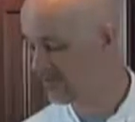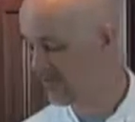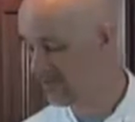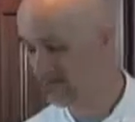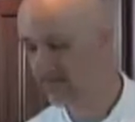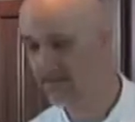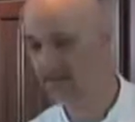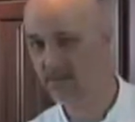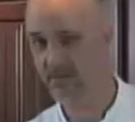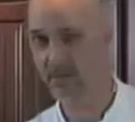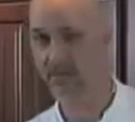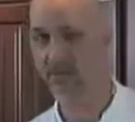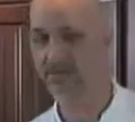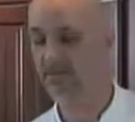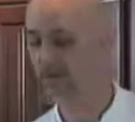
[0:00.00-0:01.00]
nice,
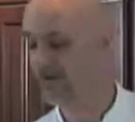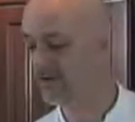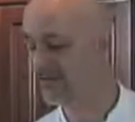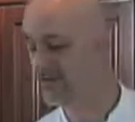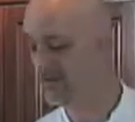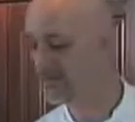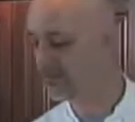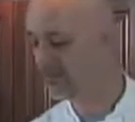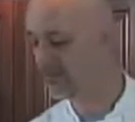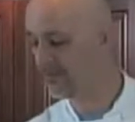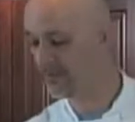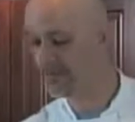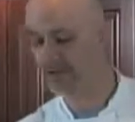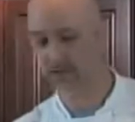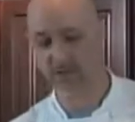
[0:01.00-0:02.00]
very simple,
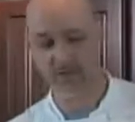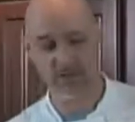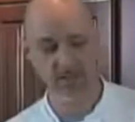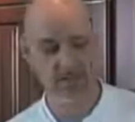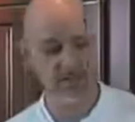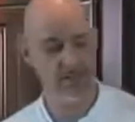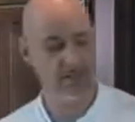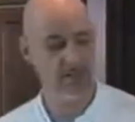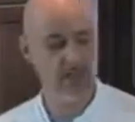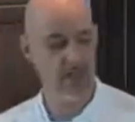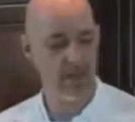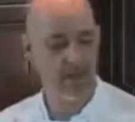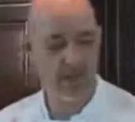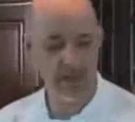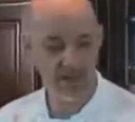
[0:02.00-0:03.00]
very clean.
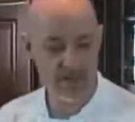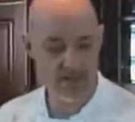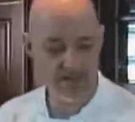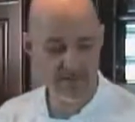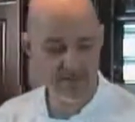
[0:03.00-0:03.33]
It's